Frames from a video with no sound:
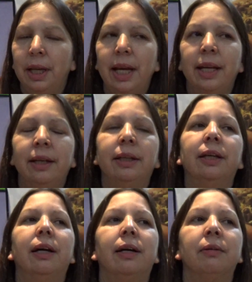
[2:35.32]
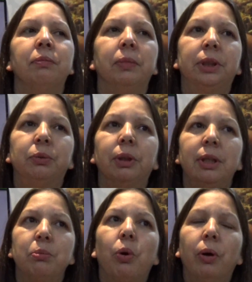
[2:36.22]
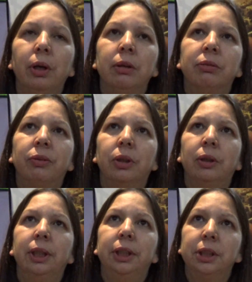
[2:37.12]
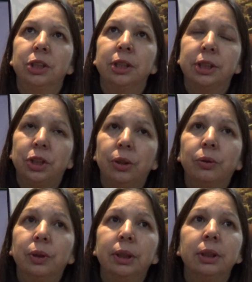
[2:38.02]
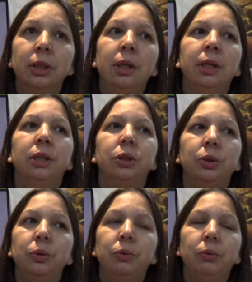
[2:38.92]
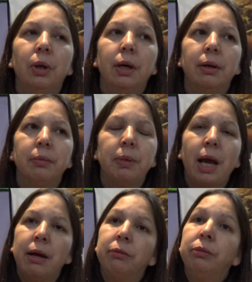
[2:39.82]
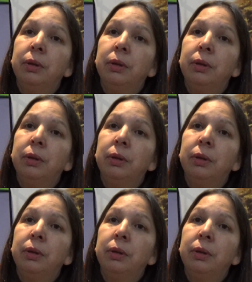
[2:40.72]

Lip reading: and it's really important for Indigenous children to have